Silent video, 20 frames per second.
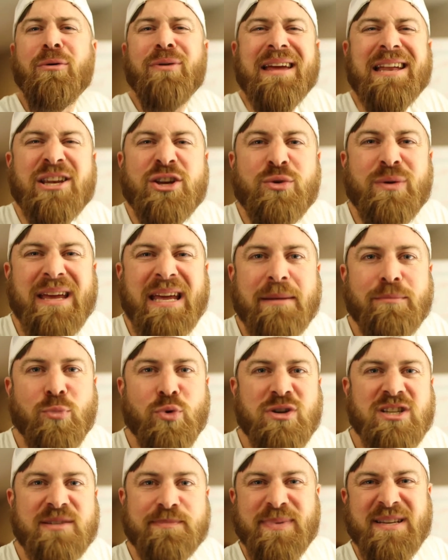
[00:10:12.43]
can you get
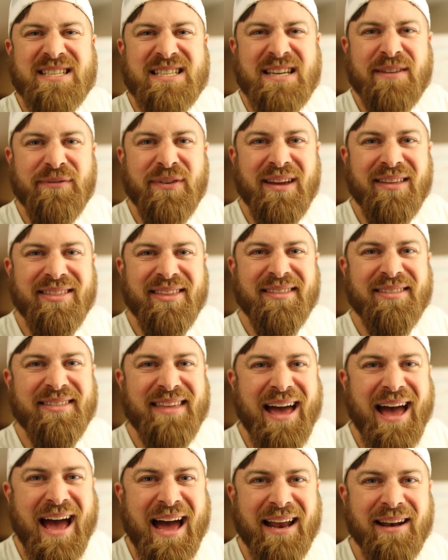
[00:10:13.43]
more specific than
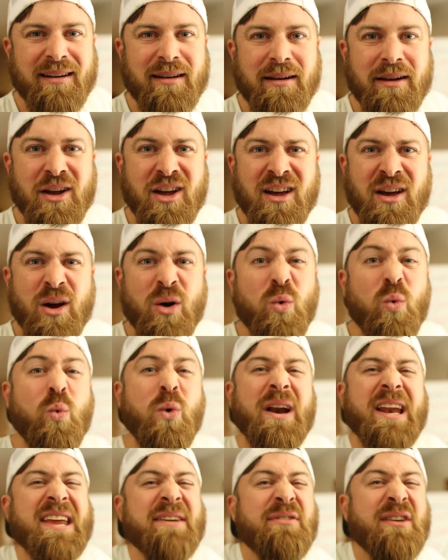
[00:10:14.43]
that?
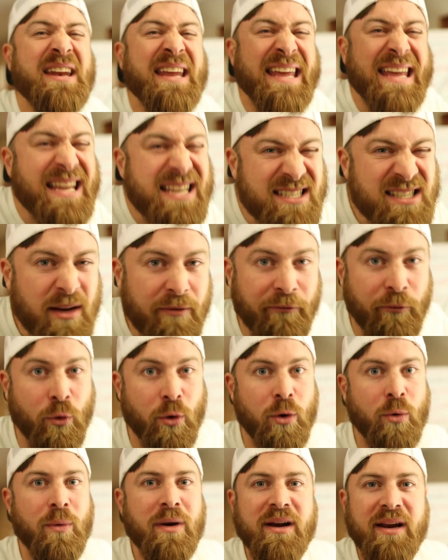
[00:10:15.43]
What even is a
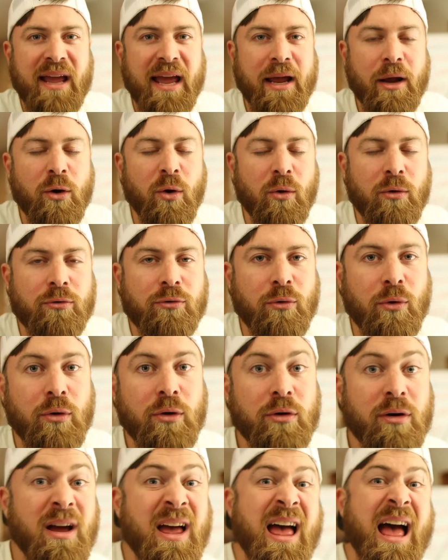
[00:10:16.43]
401k gold
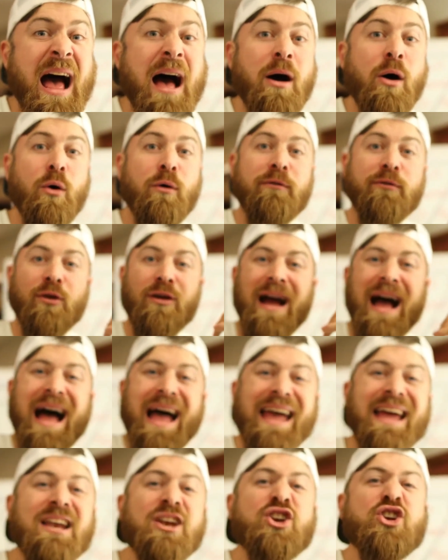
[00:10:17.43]
rollover?
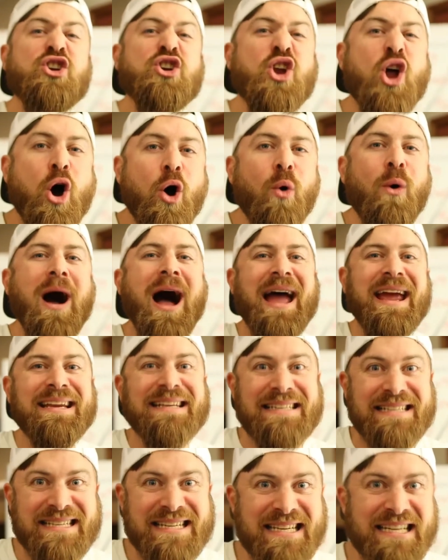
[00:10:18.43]
I had no
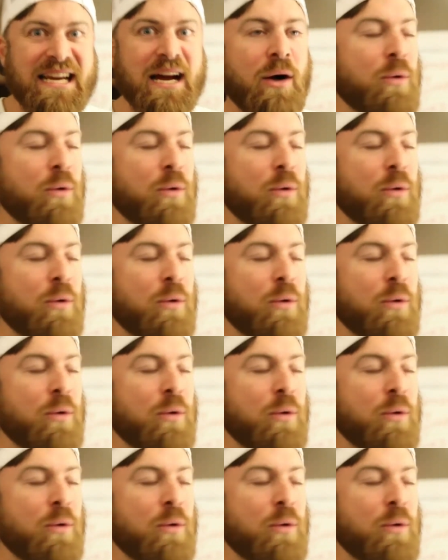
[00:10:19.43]
idea